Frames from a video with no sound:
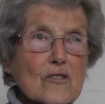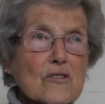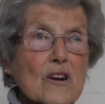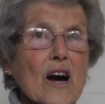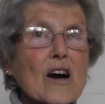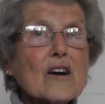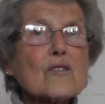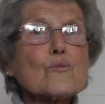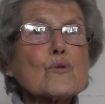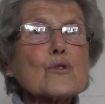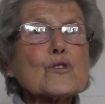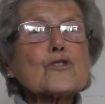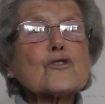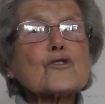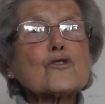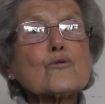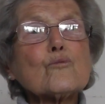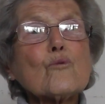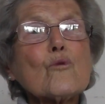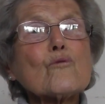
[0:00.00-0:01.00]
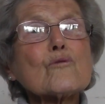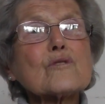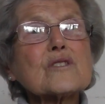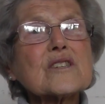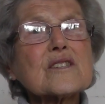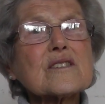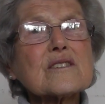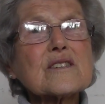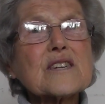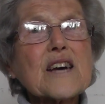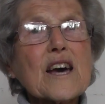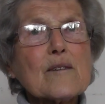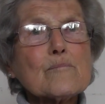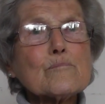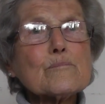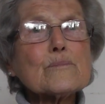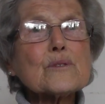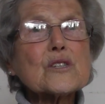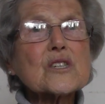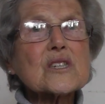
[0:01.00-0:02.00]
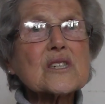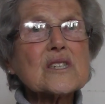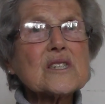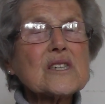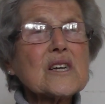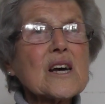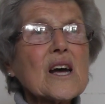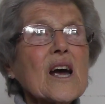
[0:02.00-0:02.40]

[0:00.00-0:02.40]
downwards towards the Thames.